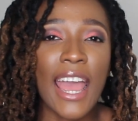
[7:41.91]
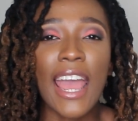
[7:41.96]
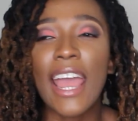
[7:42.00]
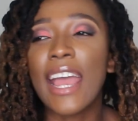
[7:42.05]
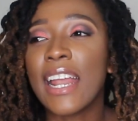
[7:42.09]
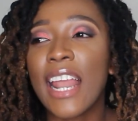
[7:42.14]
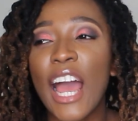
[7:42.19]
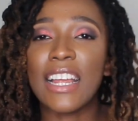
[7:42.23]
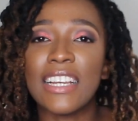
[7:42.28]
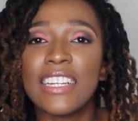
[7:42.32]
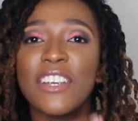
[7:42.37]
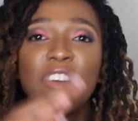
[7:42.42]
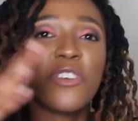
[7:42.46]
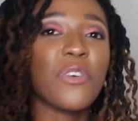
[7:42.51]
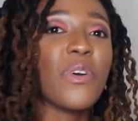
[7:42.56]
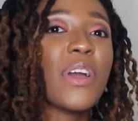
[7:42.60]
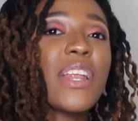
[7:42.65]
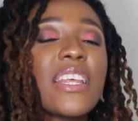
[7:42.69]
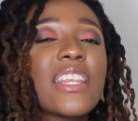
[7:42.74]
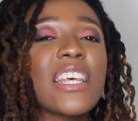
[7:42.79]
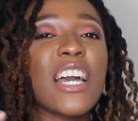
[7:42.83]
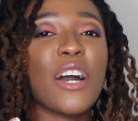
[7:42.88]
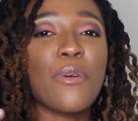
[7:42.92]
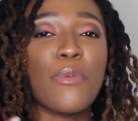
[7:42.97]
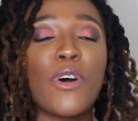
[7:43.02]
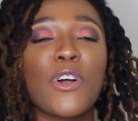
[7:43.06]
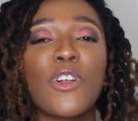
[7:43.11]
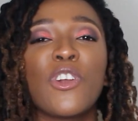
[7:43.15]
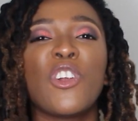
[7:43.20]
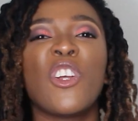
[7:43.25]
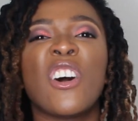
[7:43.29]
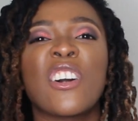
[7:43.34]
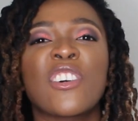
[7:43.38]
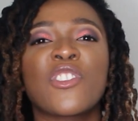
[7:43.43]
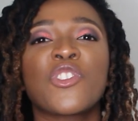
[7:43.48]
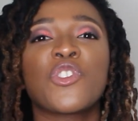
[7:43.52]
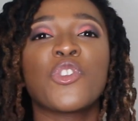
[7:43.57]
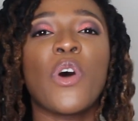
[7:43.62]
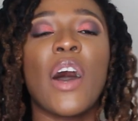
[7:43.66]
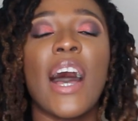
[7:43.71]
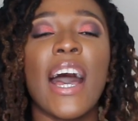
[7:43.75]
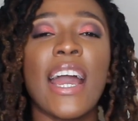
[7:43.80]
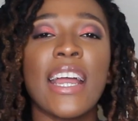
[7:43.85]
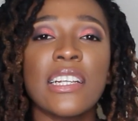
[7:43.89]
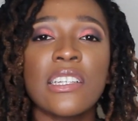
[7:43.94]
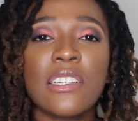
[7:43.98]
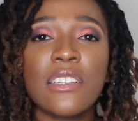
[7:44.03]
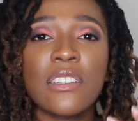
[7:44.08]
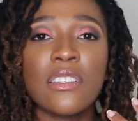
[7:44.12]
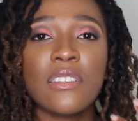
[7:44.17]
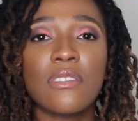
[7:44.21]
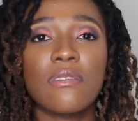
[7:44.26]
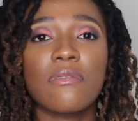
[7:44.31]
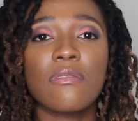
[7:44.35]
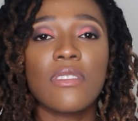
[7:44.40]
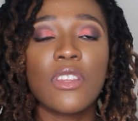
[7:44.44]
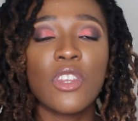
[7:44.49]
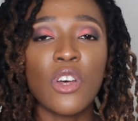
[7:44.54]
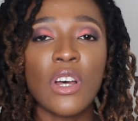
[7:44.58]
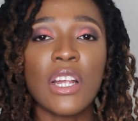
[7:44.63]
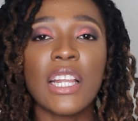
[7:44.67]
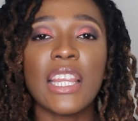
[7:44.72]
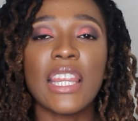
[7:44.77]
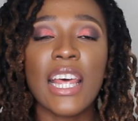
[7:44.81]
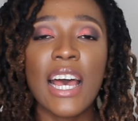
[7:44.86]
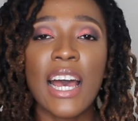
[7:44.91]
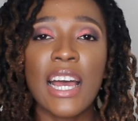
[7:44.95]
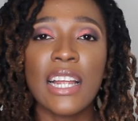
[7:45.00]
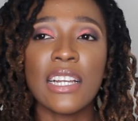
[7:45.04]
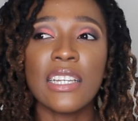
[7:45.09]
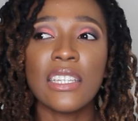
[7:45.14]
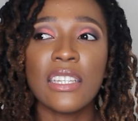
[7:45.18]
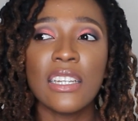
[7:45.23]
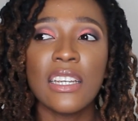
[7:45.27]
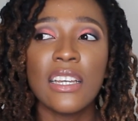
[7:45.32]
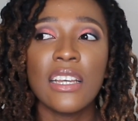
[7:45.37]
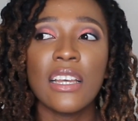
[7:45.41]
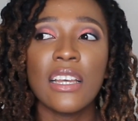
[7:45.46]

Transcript: and I didn't know anything about locks, so I just thought that